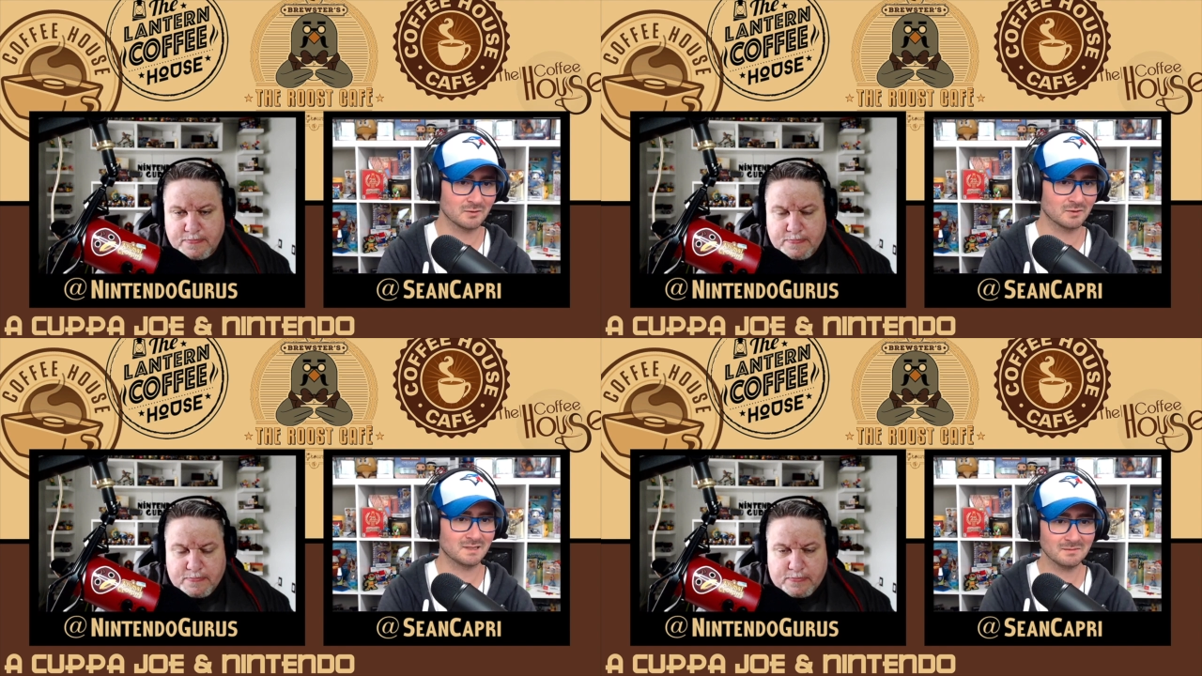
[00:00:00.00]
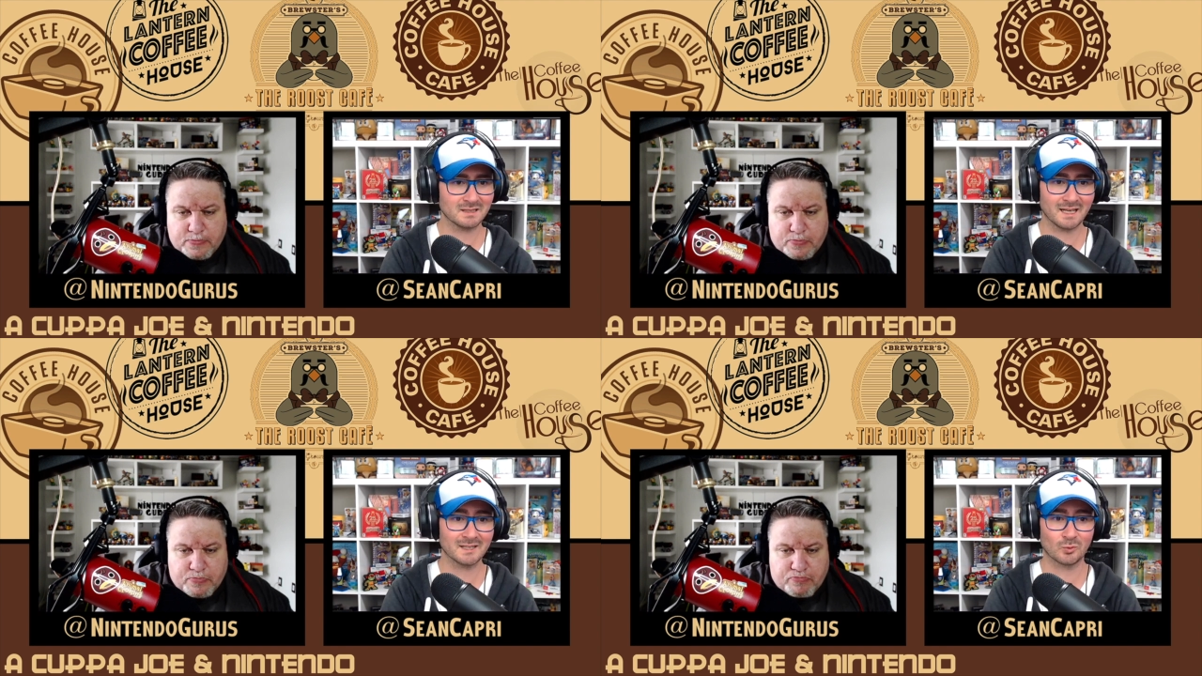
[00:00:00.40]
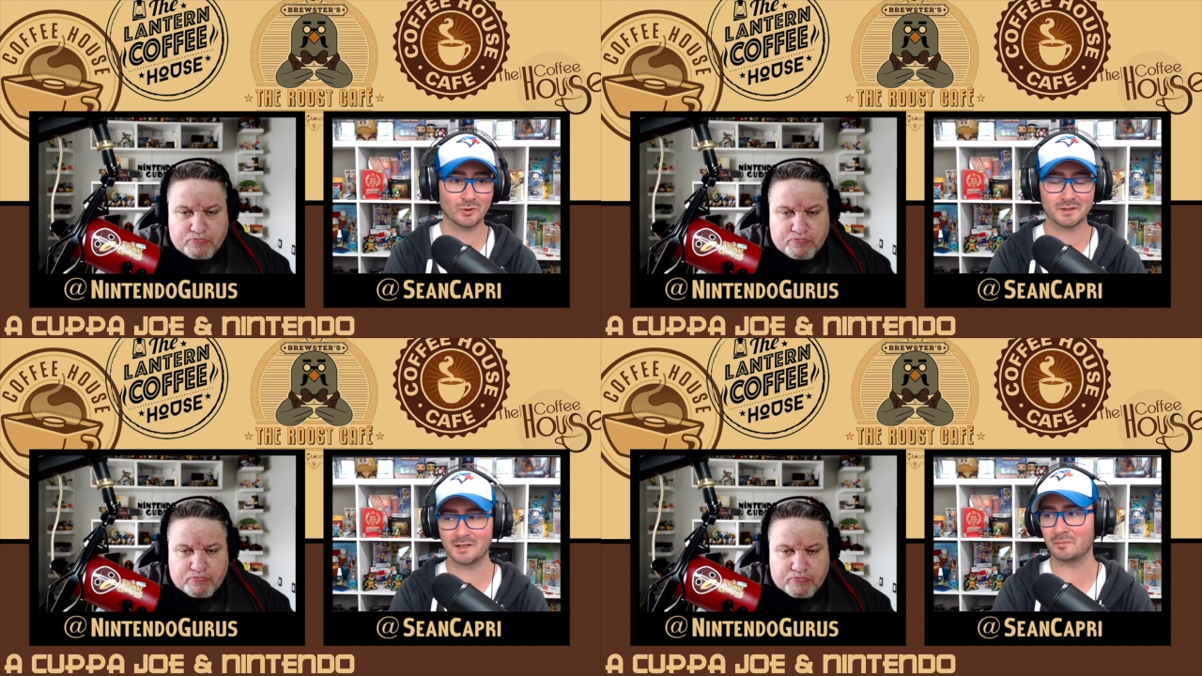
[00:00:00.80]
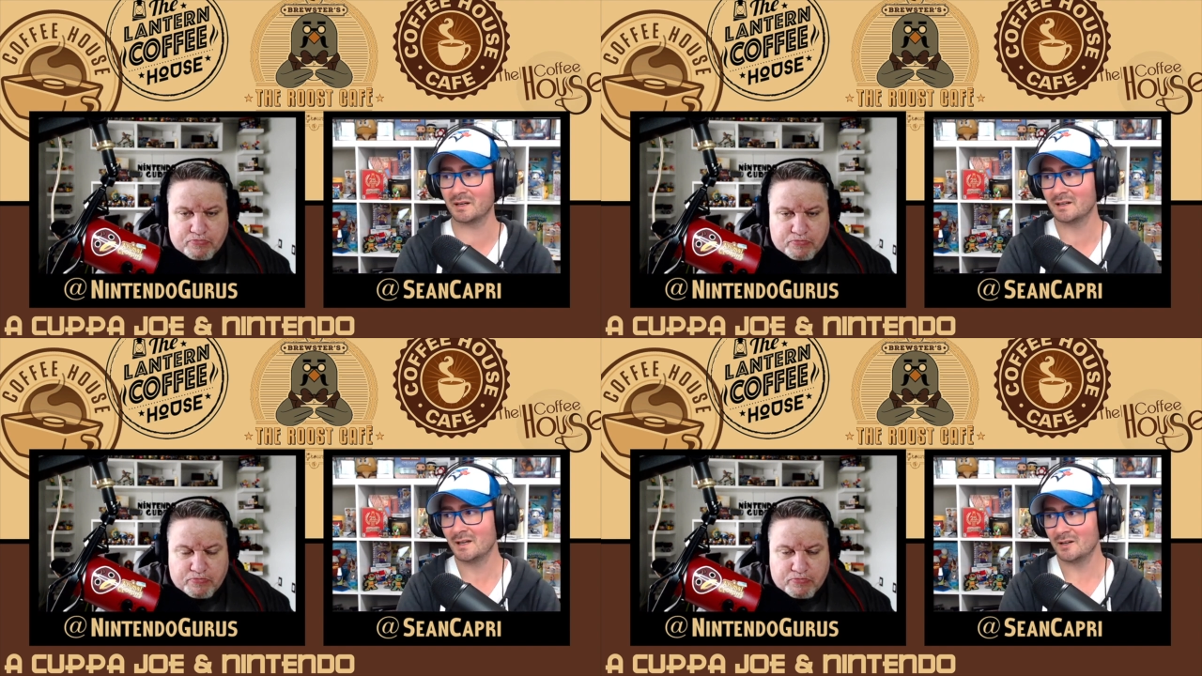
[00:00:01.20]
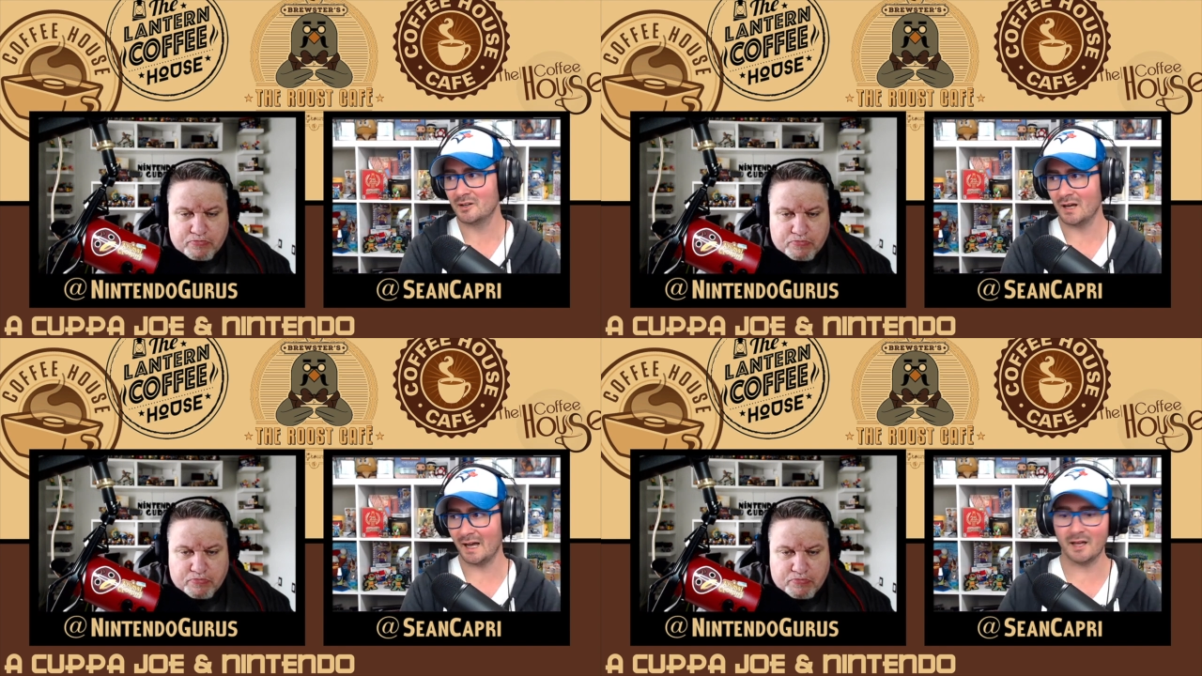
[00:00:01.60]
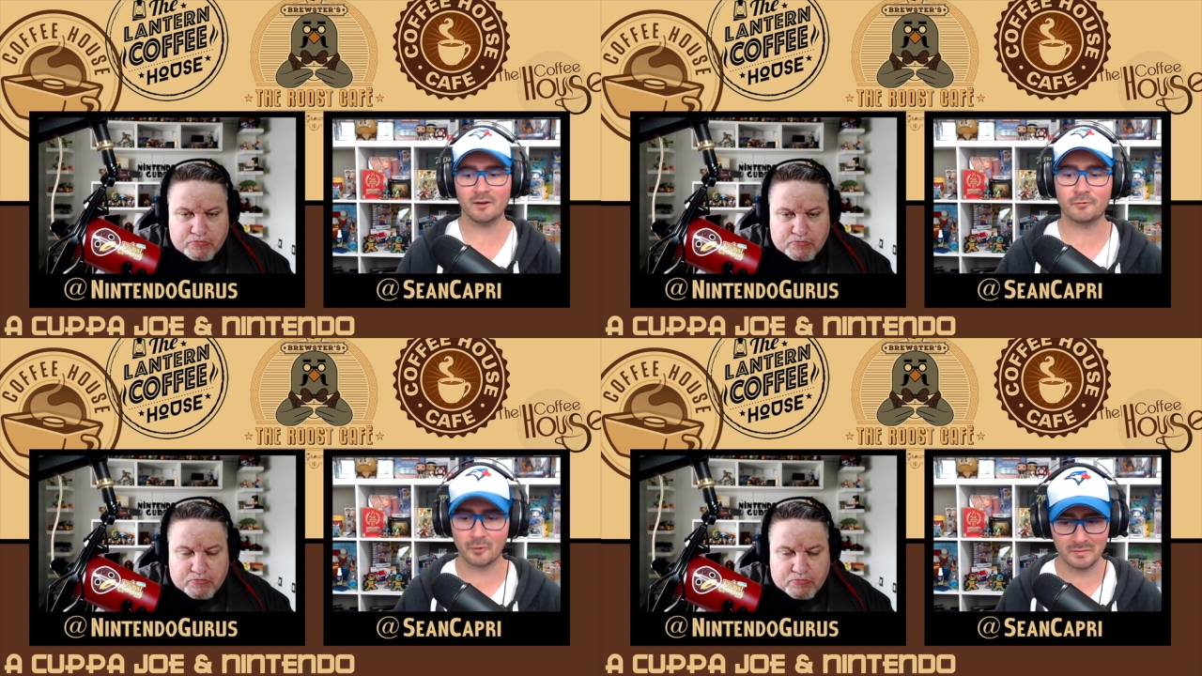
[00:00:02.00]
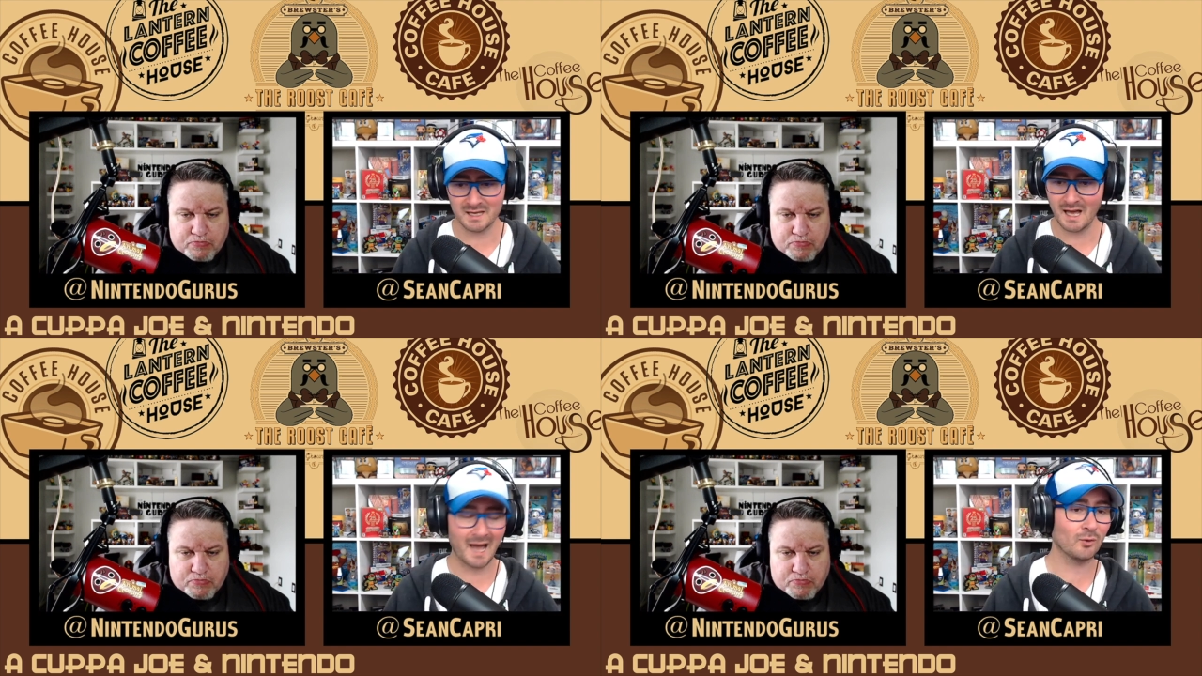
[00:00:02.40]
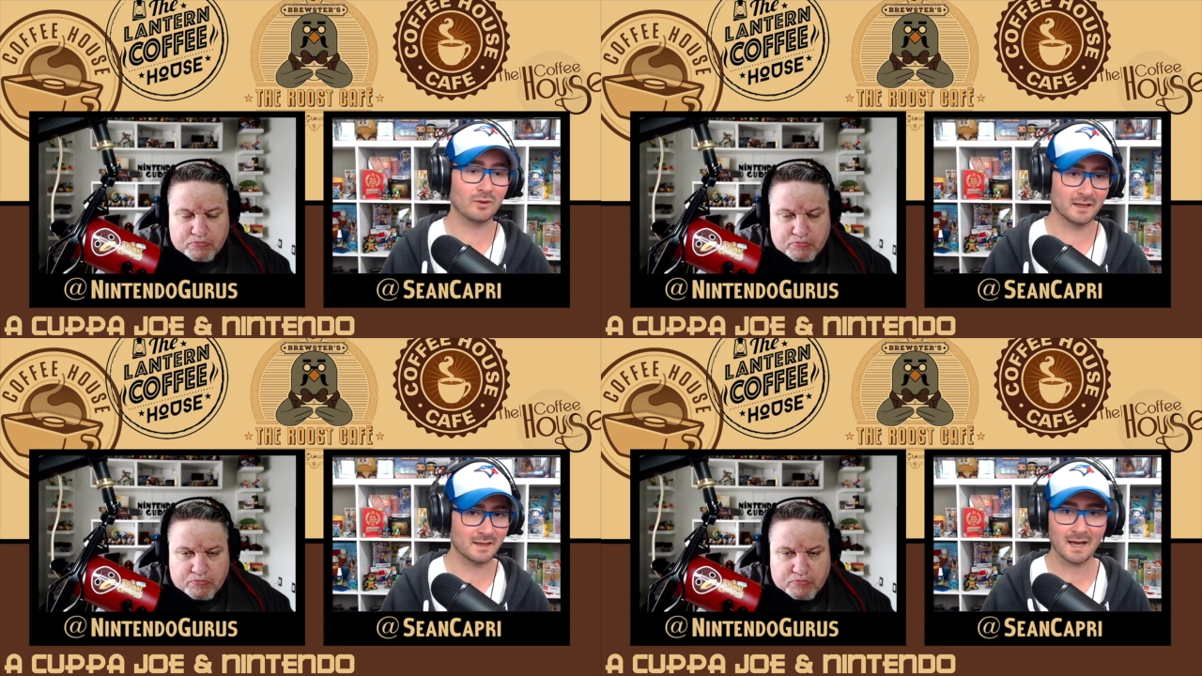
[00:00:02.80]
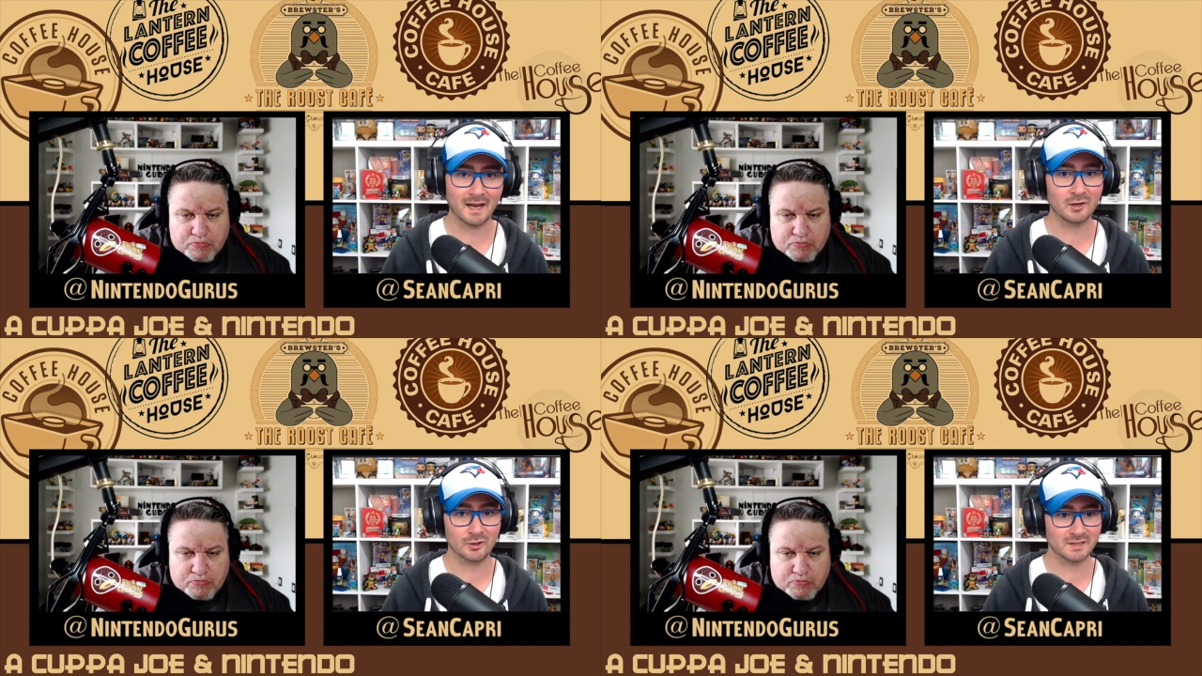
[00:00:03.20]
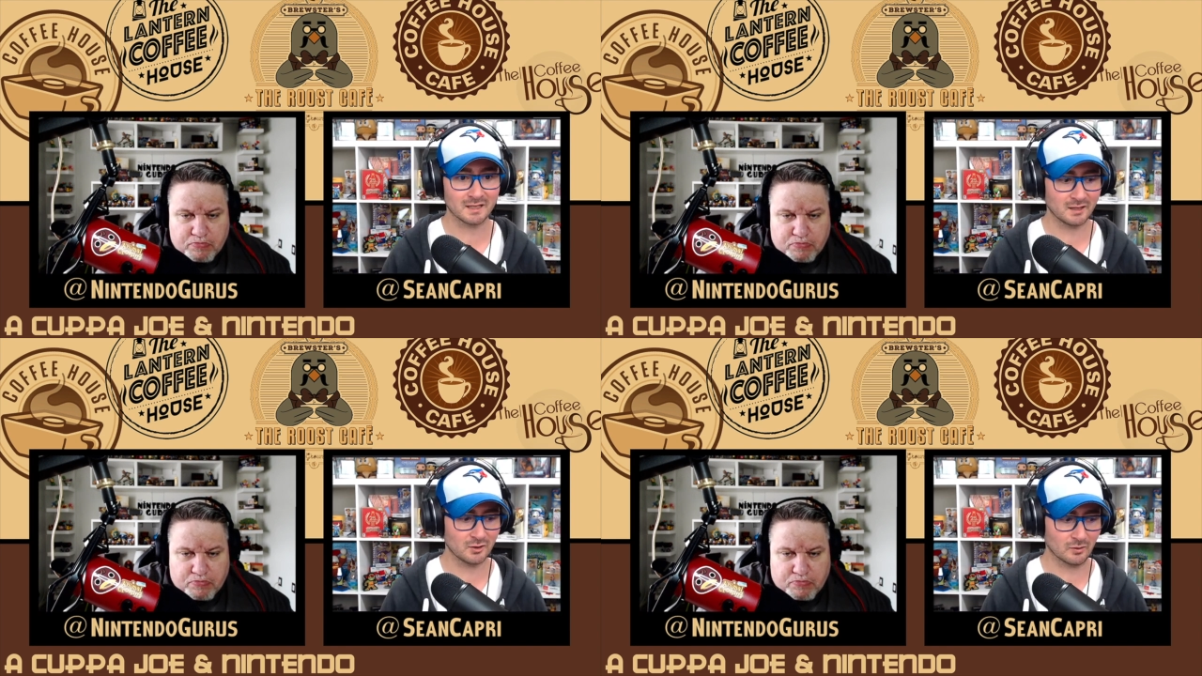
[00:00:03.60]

Speaker 1: It seems like that is working, but it, eh, for me, I don't like that, and you're saying that you